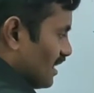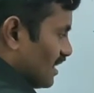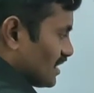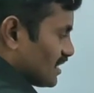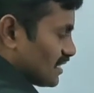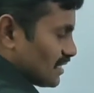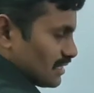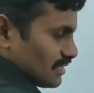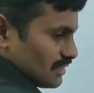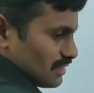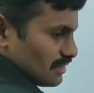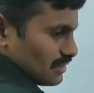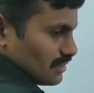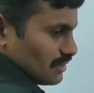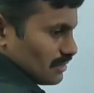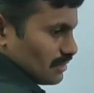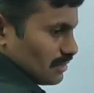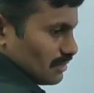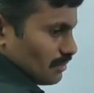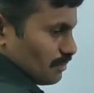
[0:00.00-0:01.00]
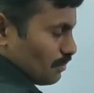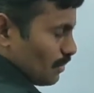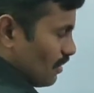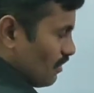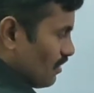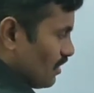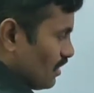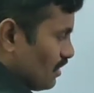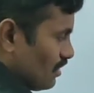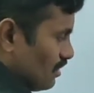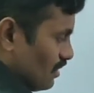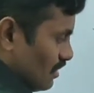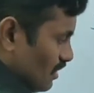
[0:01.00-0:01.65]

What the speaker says: greatest power.